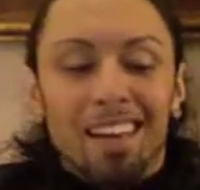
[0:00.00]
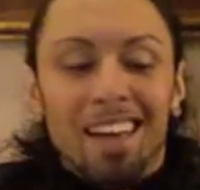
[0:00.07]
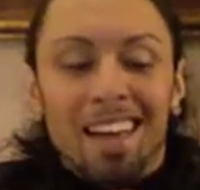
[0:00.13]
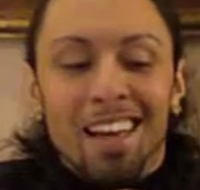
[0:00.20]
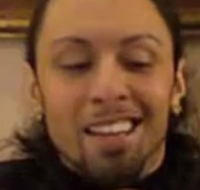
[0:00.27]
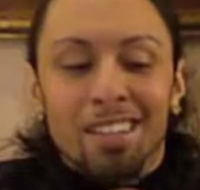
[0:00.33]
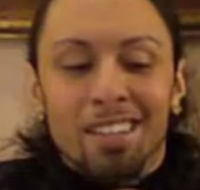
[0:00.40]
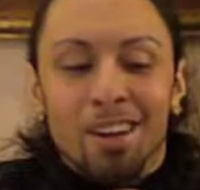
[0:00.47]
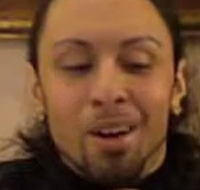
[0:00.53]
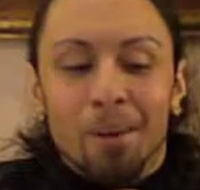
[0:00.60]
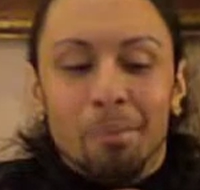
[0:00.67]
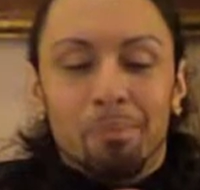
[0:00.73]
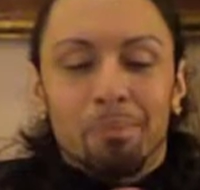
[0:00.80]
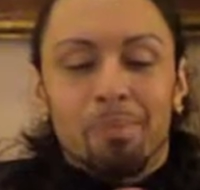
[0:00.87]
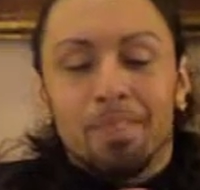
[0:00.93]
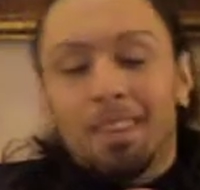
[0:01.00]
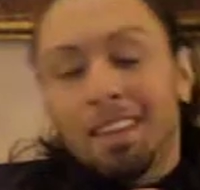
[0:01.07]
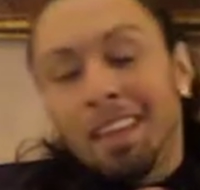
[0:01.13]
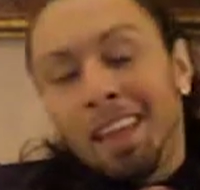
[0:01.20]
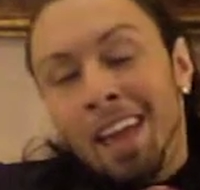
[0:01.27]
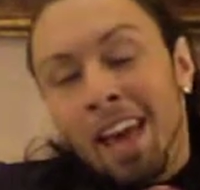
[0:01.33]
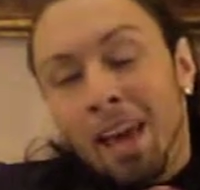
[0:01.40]
And
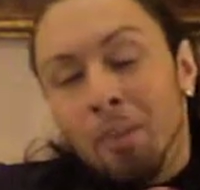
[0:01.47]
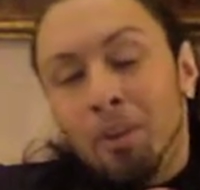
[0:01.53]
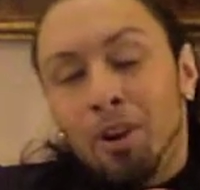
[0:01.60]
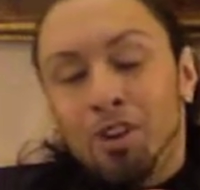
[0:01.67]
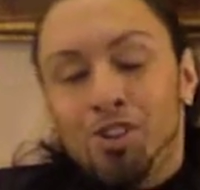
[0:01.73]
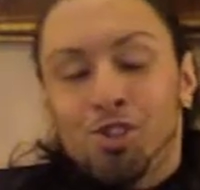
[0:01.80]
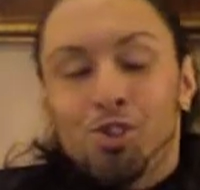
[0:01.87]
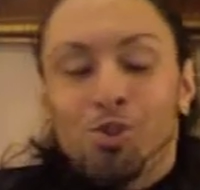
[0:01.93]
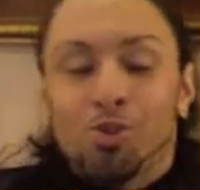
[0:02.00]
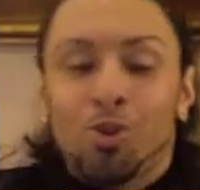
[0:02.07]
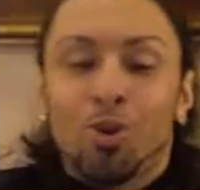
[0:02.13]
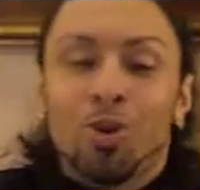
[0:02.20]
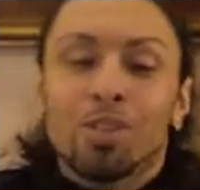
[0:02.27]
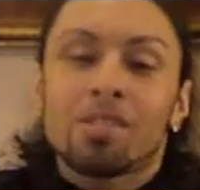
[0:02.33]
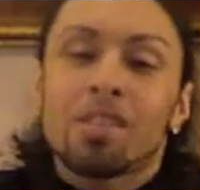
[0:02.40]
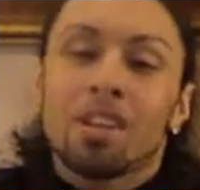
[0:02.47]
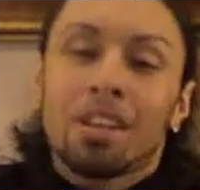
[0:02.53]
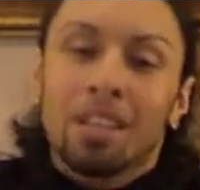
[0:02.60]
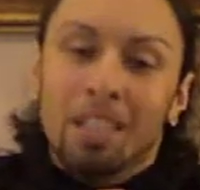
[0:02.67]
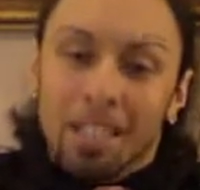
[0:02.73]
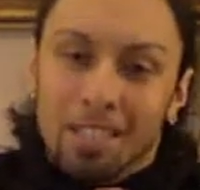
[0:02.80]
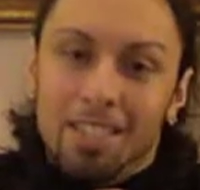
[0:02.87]
he had a pair of shoes called See
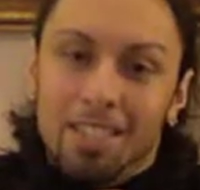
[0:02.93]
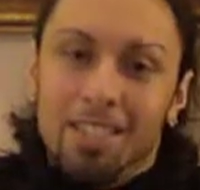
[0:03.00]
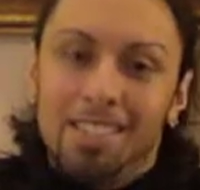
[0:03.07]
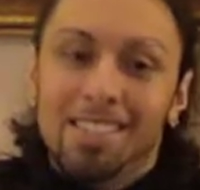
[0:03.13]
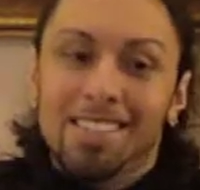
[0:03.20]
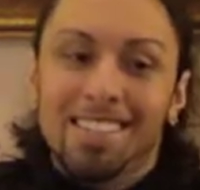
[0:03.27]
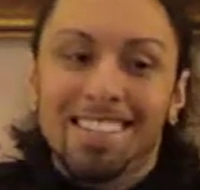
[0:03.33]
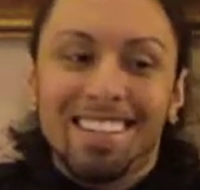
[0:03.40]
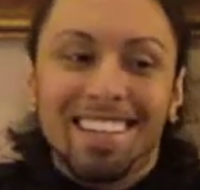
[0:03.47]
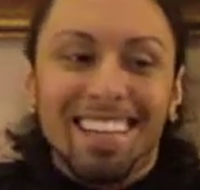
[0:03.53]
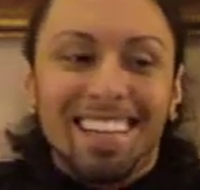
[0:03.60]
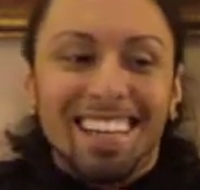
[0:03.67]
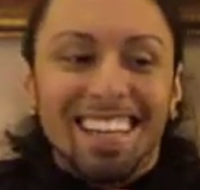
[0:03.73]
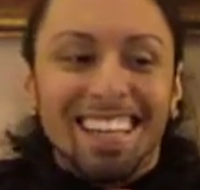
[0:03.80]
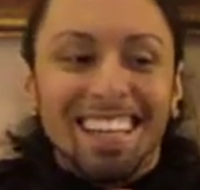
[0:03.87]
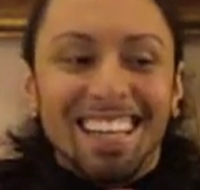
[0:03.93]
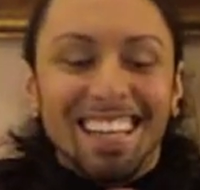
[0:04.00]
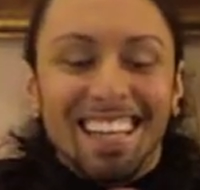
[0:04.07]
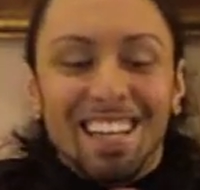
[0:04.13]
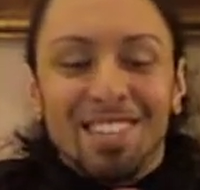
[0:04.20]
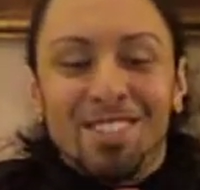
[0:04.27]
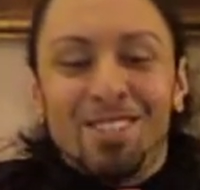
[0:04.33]
Delicious.
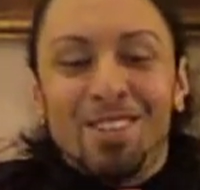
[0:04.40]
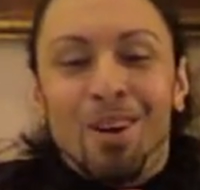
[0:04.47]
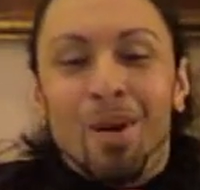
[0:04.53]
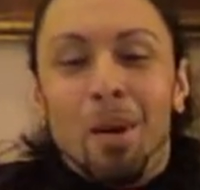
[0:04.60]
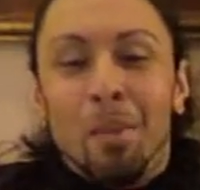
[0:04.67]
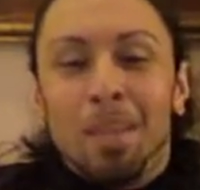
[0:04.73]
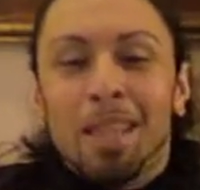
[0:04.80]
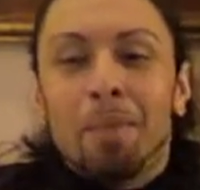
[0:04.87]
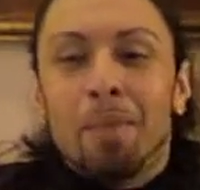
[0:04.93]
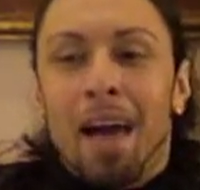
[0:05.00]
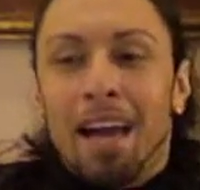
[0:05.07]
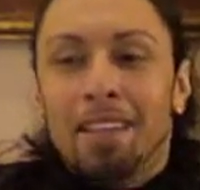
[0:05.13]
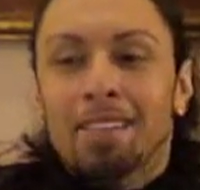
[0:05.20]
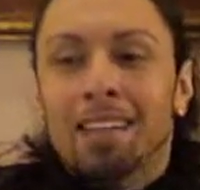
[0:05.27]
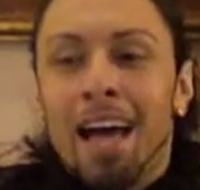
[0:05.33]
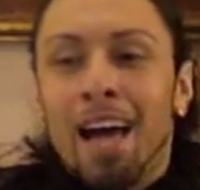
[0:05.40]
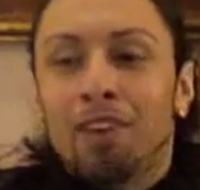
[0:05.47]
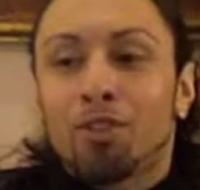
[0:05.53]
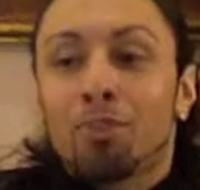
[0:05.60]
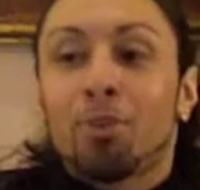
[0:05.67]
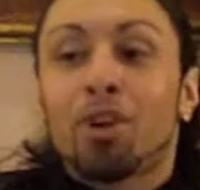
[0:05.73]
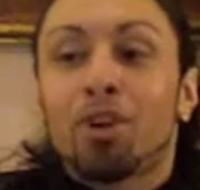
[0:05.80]
And so I'm in the back
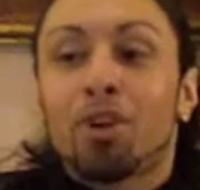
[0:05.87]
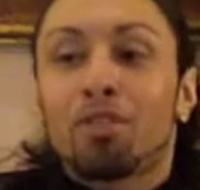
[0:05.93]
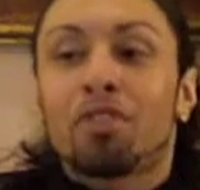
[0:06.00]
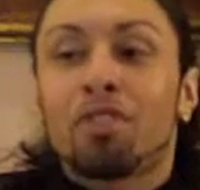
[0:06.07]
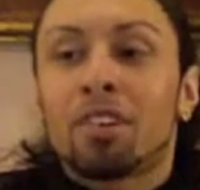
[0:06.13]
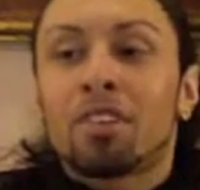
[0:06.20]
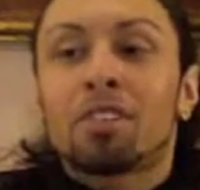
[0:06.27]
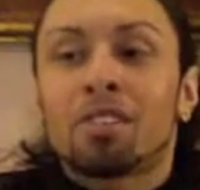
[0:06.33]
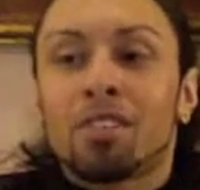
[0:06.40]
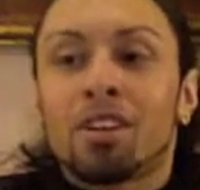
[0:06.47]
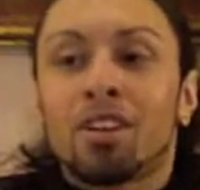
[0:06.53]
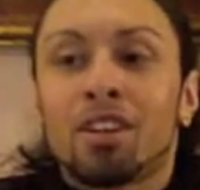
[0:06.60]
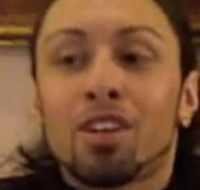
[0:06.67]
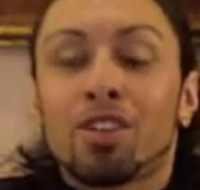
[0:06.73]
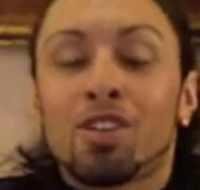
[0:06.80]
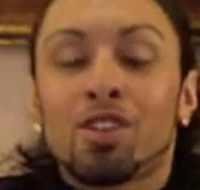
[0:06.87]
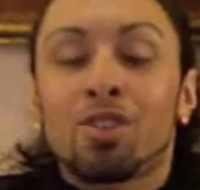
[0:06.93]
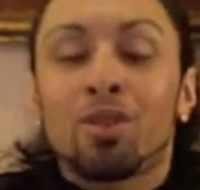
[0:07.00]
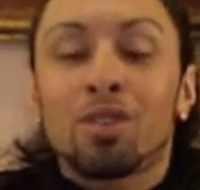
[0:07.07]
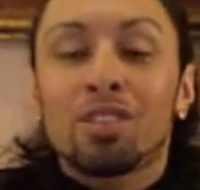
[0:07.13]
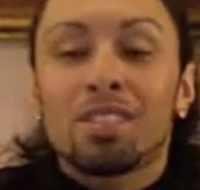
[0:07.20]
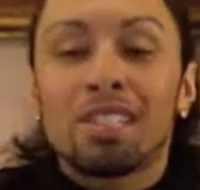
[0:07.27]
stock room looking for See Delicious,
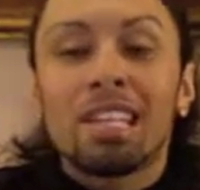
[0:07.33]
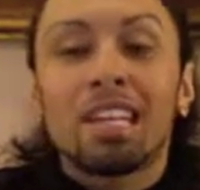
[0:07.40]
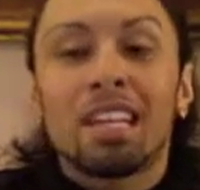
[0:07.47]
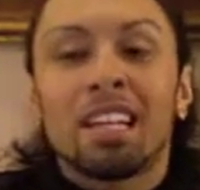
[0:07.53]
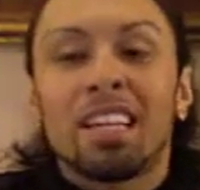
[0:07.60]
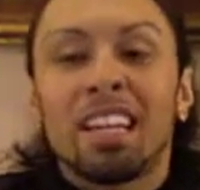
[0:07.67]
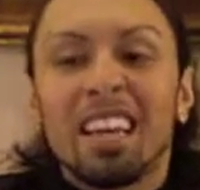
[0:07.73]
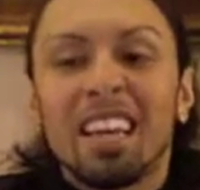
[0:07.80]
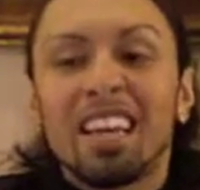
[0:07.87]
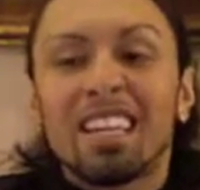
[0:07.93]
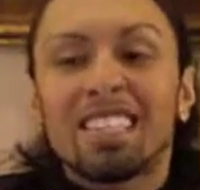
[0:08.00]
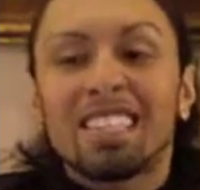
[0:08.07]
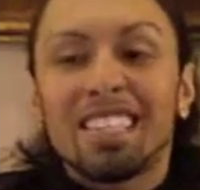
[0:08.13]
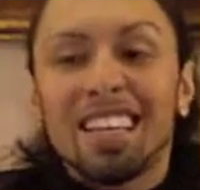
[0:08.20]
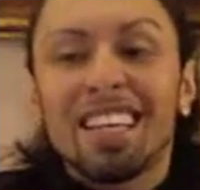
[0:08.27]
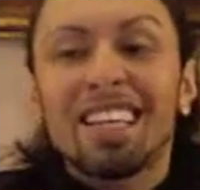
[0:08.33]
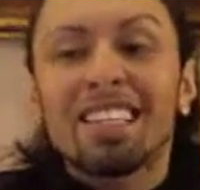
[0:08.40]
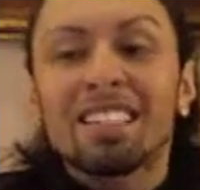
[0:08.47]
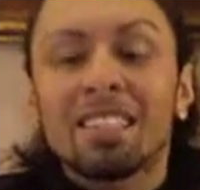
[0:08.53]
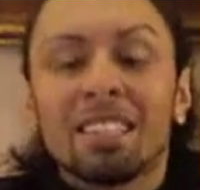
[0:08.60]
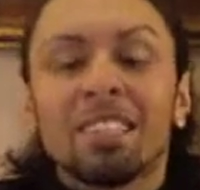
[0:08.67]
going, See Delicious.